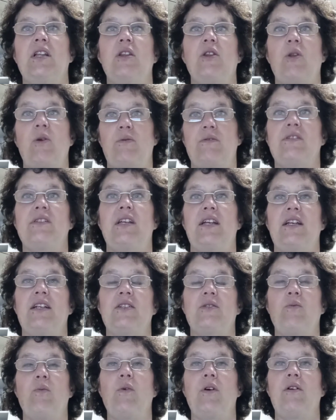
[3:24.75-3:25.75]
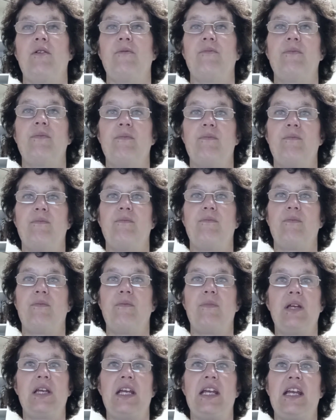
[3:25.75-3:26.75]
those things will
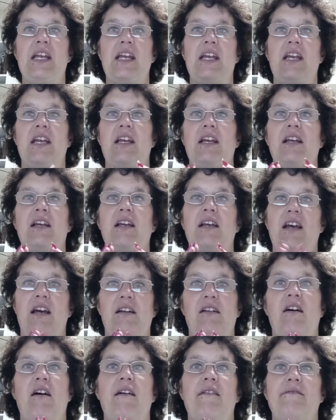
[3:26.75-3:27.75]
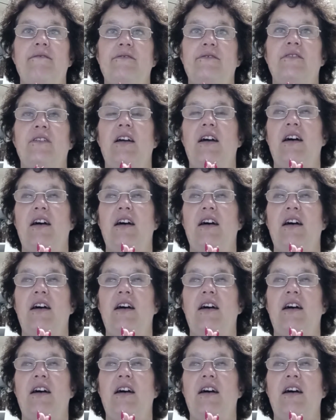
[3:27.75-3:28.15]
be cut off.